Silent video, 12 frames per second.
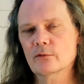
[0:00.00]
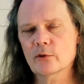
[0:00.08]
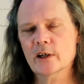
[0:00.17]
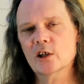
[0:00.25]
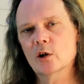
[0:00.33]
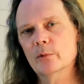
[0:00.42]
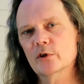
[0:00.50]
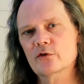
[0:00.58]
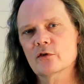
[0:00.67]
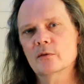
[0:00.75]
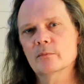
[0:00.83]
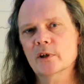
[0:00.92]
direct outputs
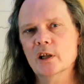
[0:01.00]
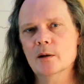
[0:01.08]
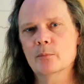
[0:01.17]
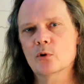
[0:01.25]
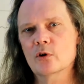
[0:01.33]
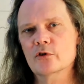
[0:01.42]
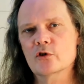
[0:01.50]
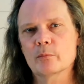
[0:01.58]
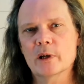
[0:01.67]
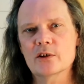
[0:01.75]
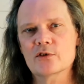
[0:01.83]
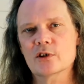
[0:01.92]
from keyboards or
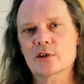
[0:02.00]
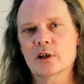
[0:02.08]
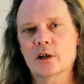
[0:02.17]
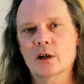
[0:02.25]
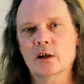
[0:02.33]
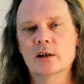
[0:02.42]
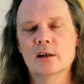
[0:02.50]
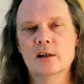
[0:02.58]
bass guitar,